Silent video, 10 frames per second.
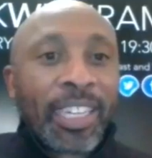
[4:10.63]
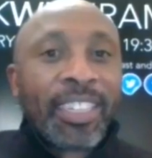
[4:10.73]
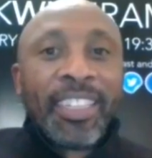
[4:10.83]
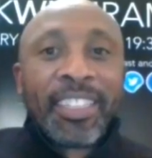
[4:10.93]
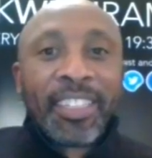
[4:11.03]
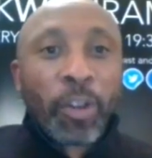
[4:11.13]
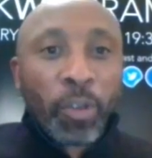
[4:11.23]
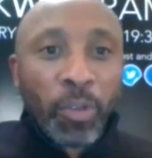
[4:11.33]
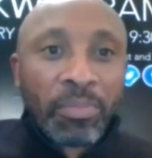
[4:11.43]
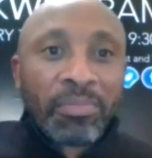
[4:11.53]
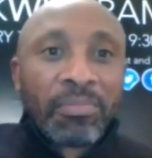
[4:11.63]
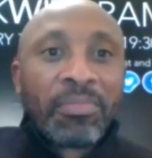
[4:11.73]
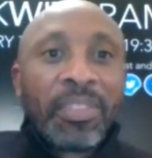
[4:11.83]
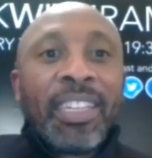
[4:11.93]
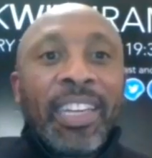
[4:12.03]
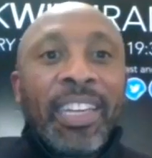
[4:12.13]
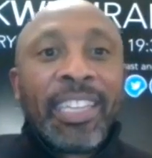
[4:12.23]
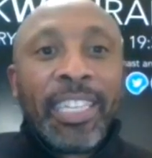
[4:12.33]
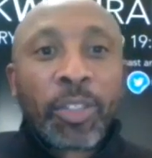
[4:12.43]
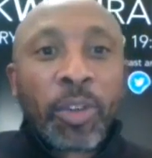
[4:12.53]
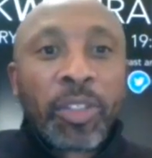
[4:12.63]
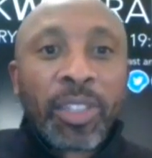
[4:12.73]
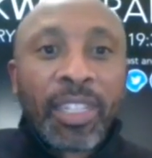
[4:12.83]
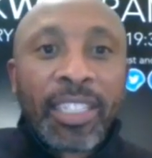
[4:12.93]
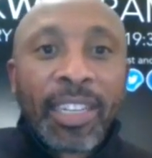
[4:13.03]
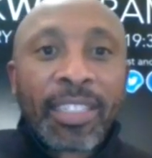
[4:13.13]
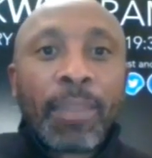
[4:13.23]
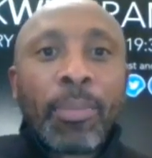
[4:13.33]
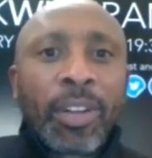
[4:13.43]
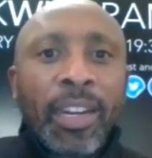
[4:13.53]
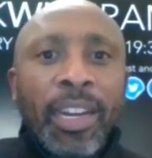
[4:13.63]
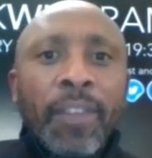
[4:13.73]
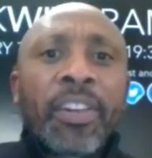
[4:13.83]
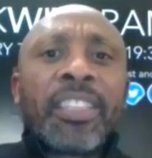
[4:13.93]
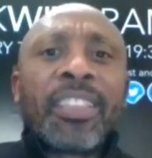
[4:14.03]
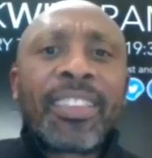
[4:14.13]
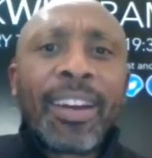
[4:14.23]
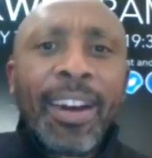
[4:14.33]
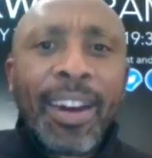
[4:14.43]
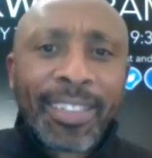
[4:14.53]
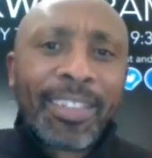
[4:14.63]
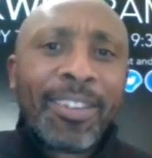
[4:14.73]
T is in the room, and he's going to teach us about leveraging the art